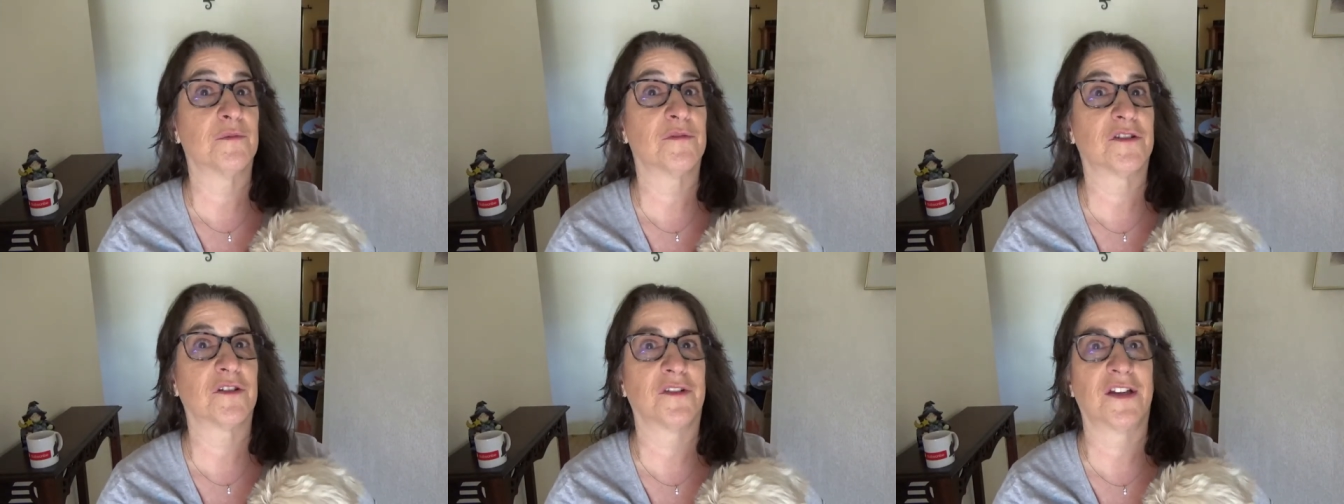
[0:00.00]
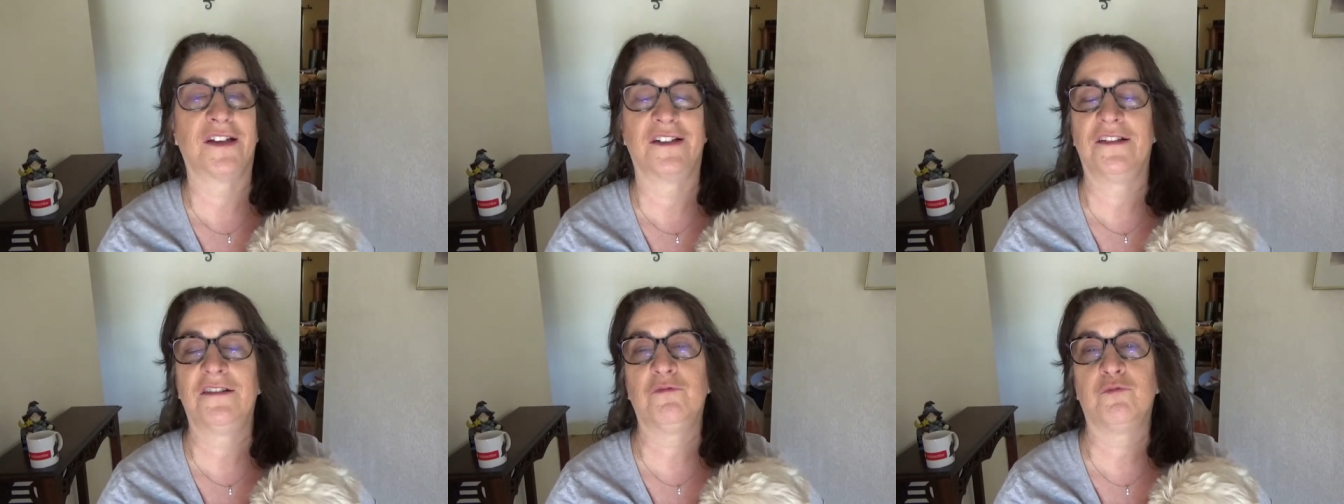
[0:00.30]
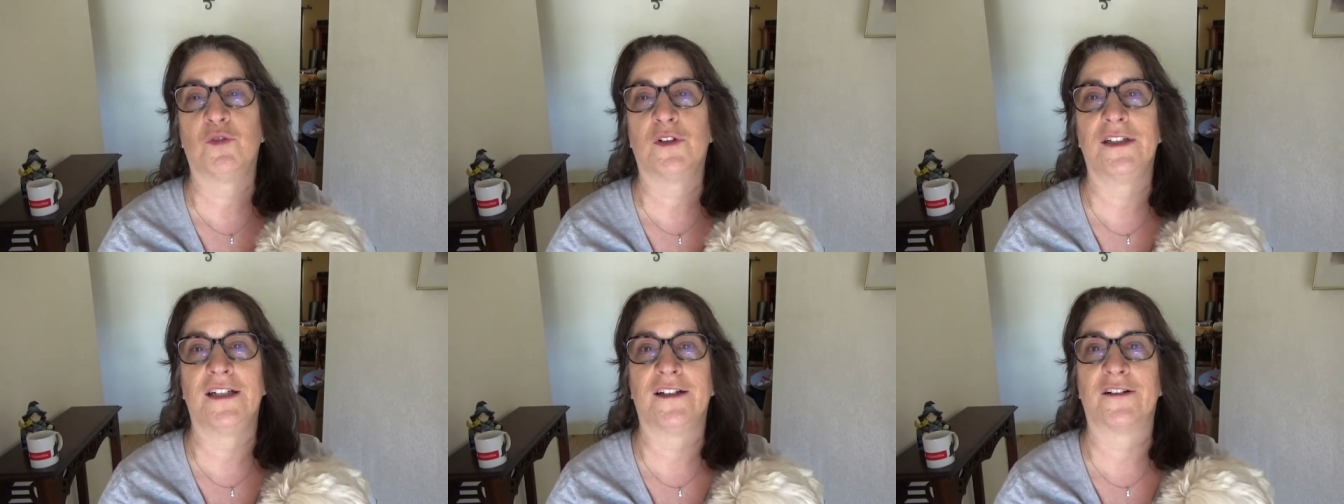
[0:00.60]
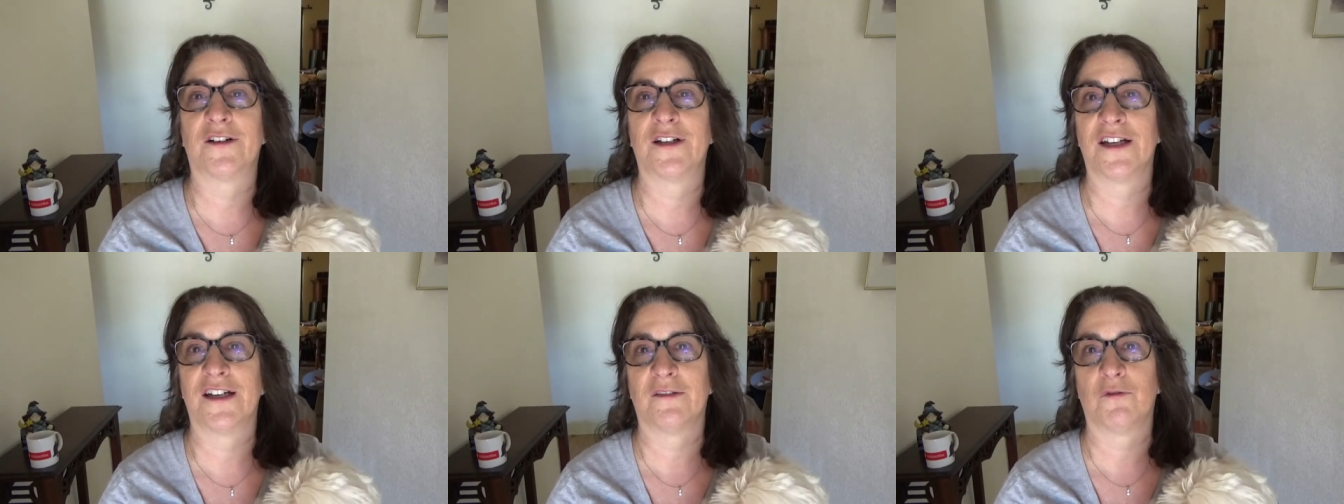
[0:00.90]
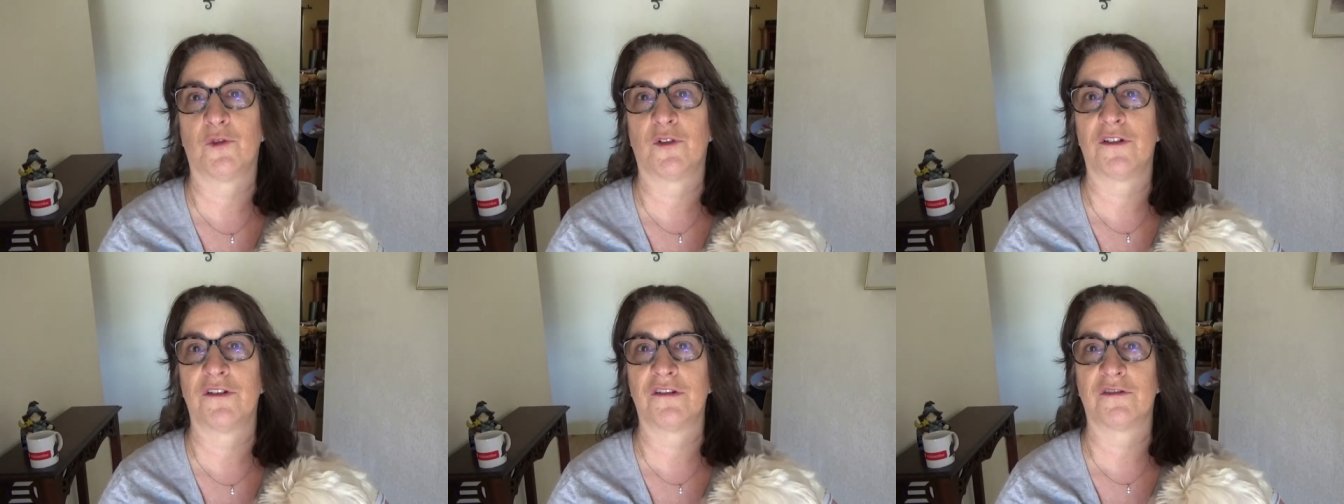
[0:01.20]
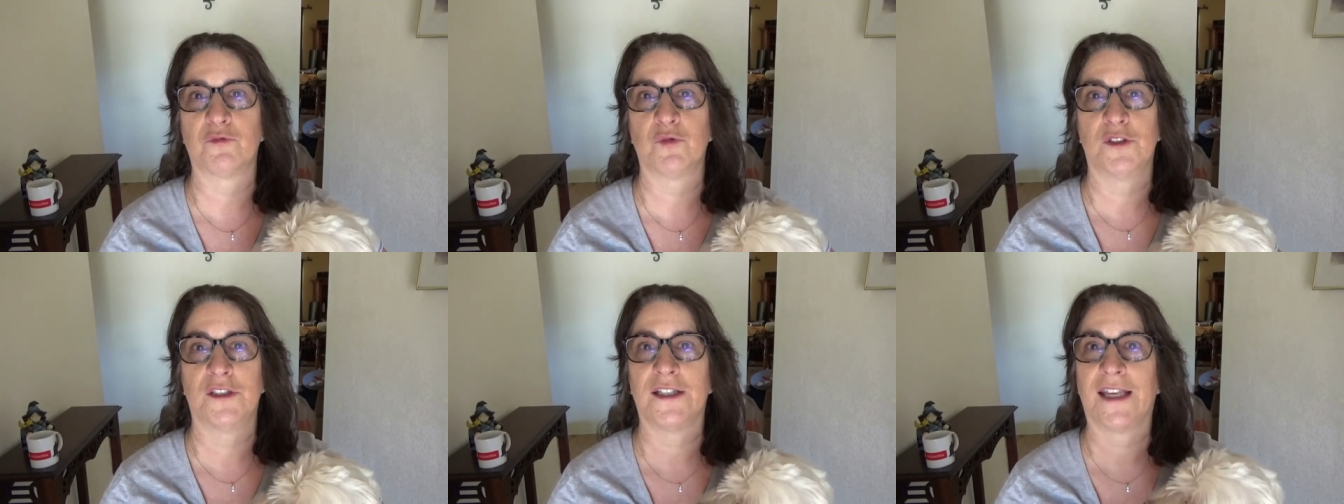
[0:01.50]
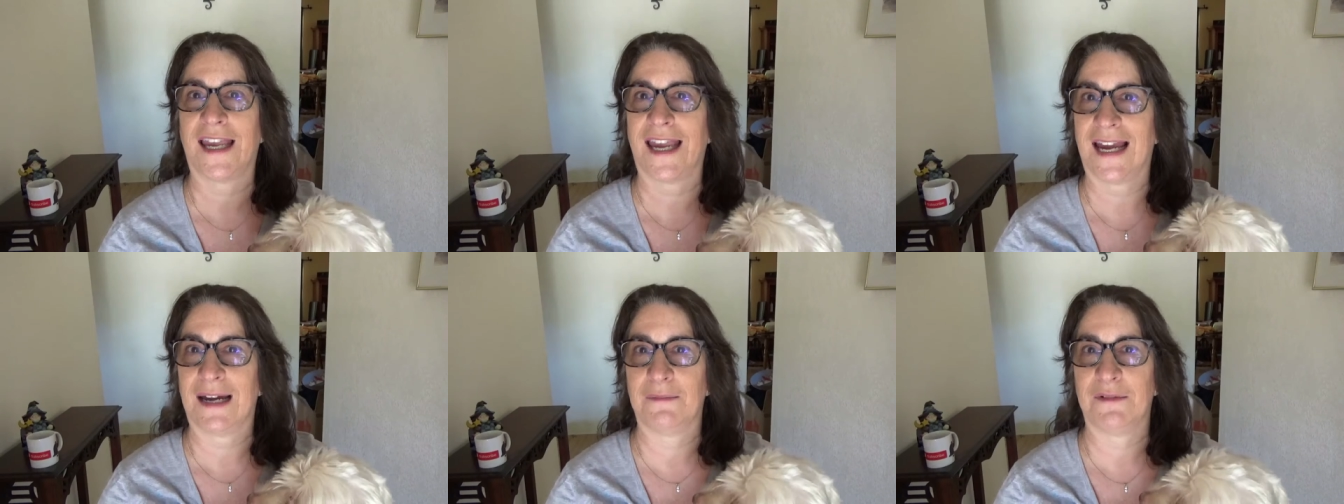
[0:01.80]
So that is one area where there's wood
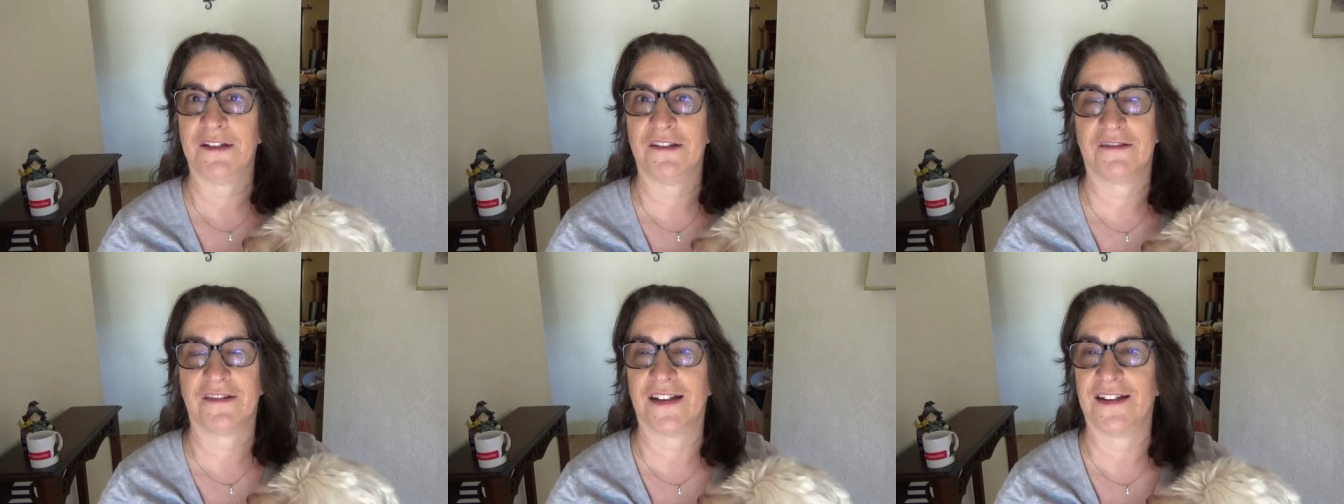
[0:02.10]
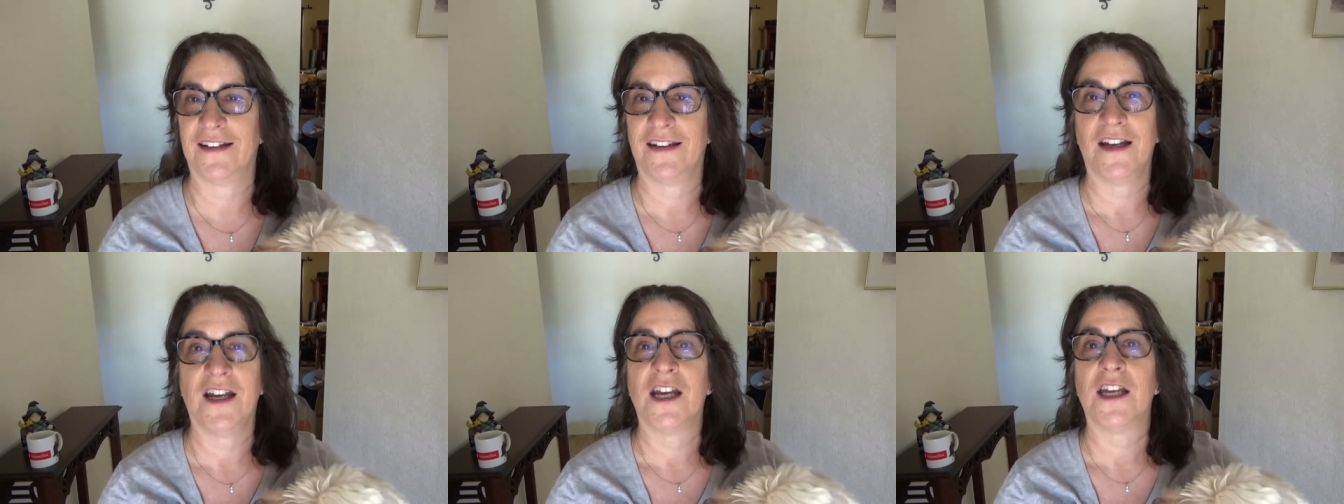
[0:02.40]
cabins that